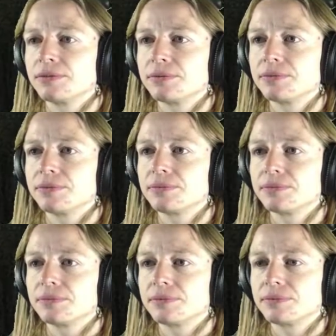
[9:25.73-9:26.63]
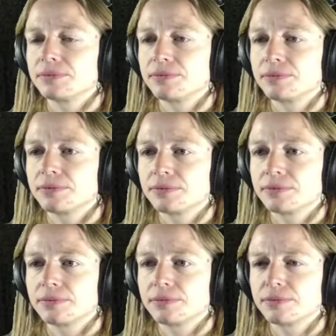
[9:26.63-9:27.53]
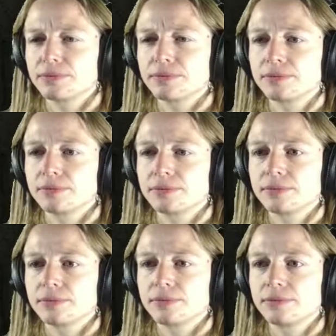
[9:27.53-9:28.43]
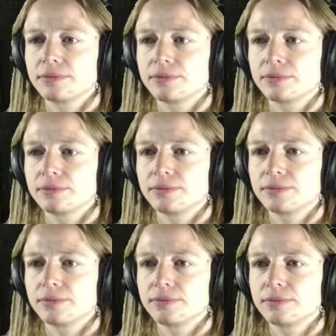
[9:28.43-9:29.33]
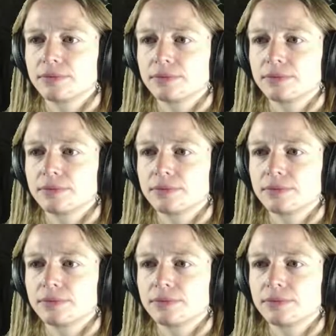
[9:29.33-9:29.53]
(silence)